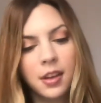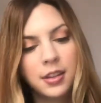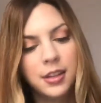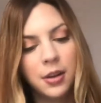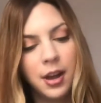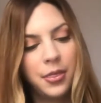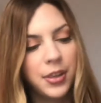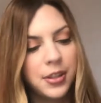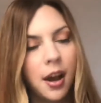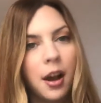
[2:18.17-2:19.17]
So at
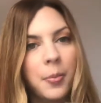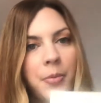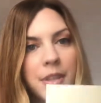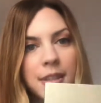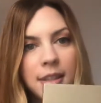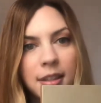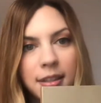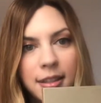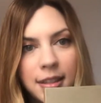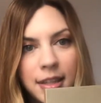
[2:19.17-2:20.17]
the top, this is a
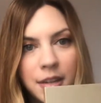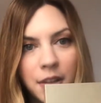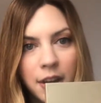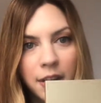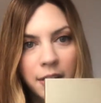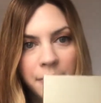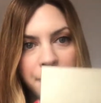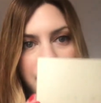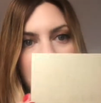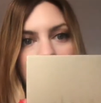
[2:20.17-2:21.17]
Stila
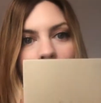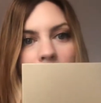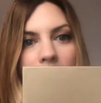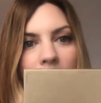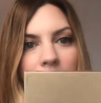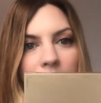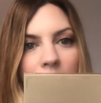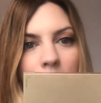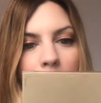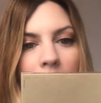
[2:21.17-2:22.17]

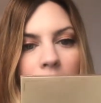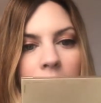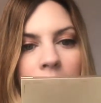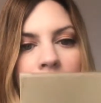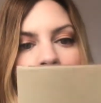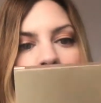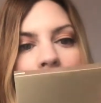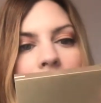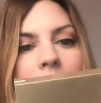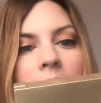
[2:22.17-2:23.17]
eyeshadow palette.
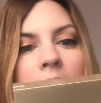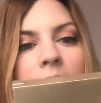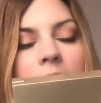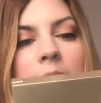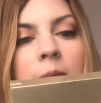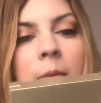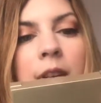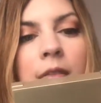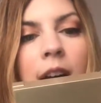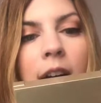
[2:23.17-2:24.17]
And this is one
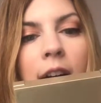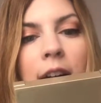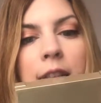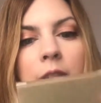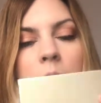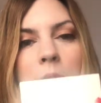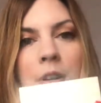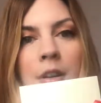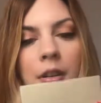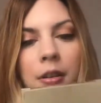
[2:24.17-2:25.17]
of the eyes or the
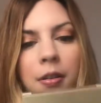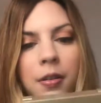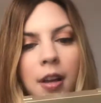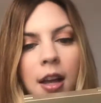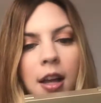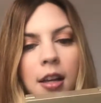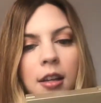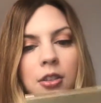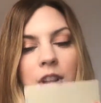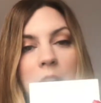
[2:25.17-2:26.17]
window
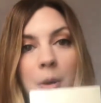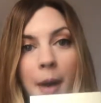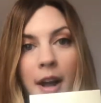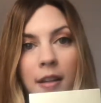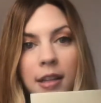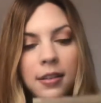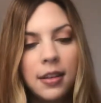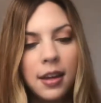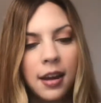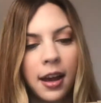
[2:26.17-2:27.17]
shadow palettes,
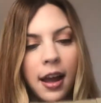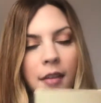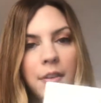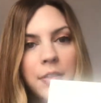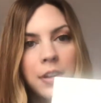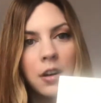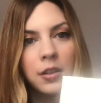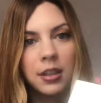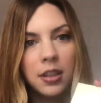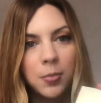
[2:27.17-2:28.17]
and I have it in the
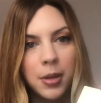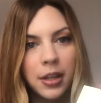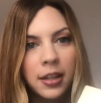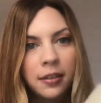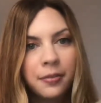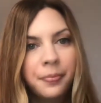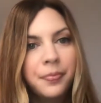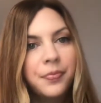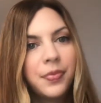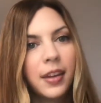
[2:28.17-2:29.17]
color Spirit.
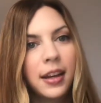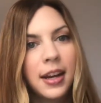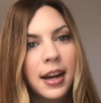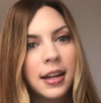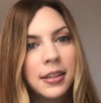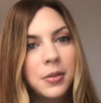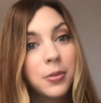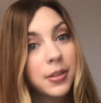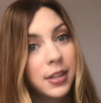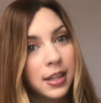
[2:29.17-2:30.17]
And as you
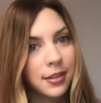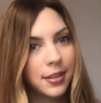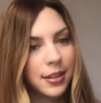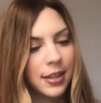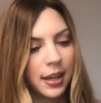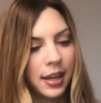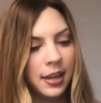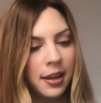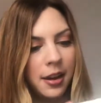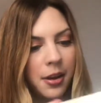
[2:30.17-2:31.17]
will see in just a
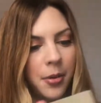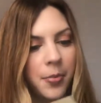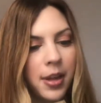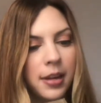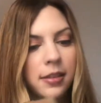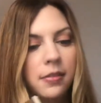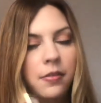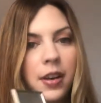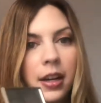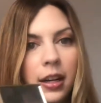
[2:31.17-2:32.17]
second, it is
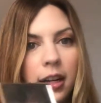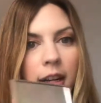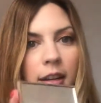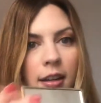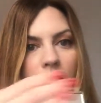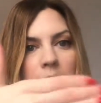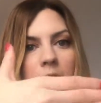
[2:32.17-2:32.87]
very,